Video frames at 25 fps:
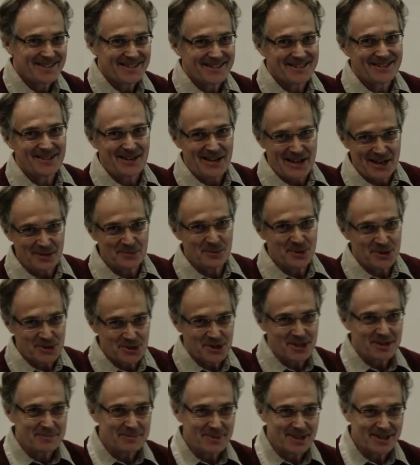The language,
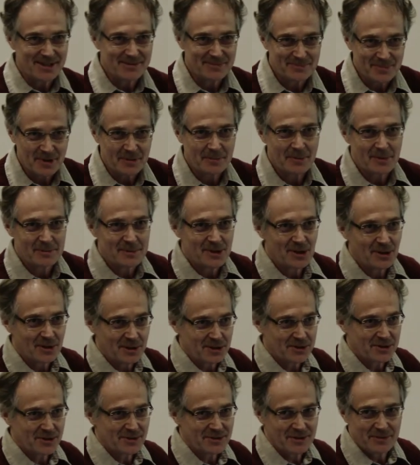I mean, probably
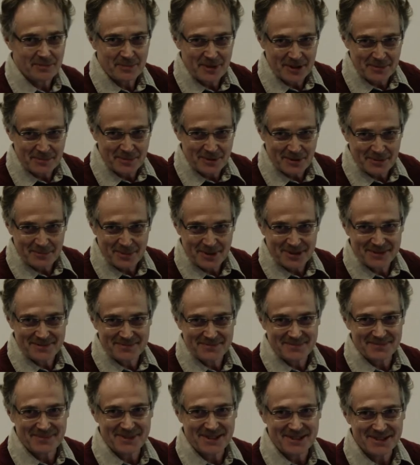also the people,
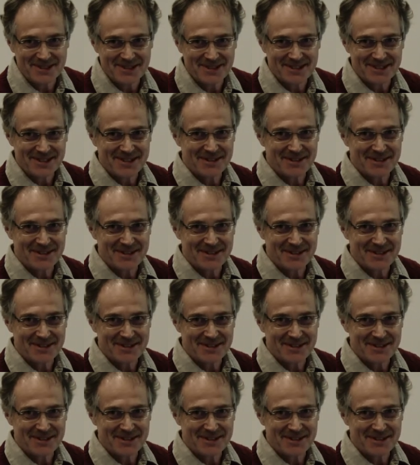but